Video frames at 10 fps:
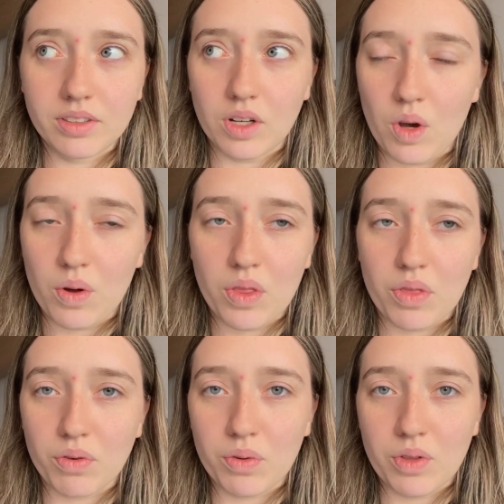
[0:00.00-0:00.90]
going
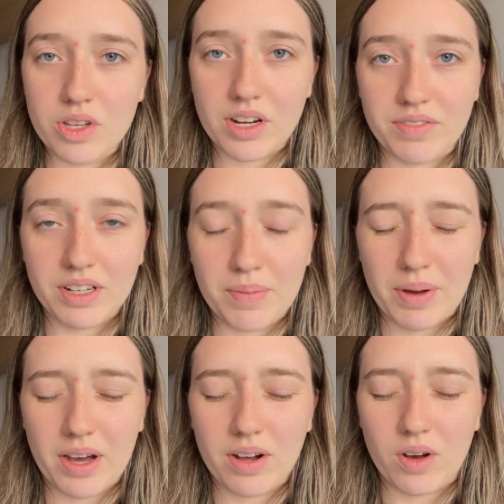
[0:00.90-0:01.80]
through the stuff to get
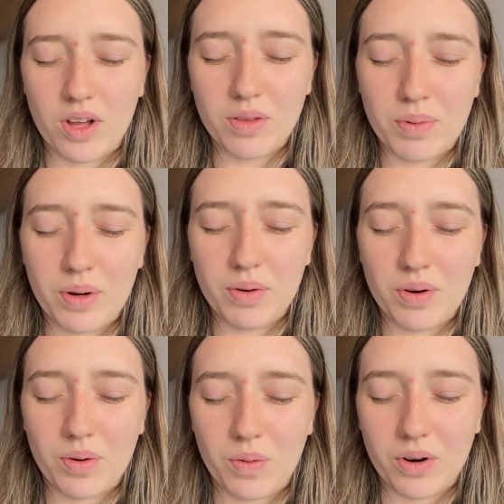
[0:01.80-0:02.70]
back on the boat,
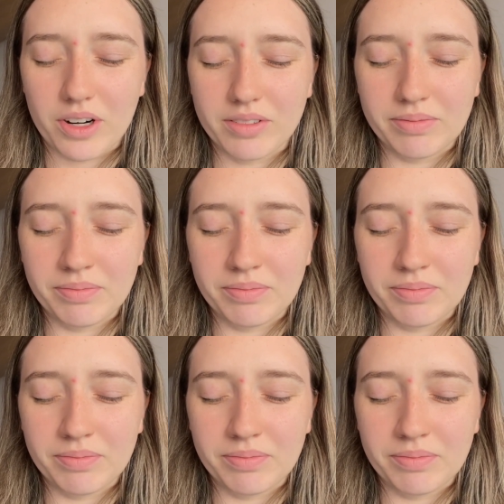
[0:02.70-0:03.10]
or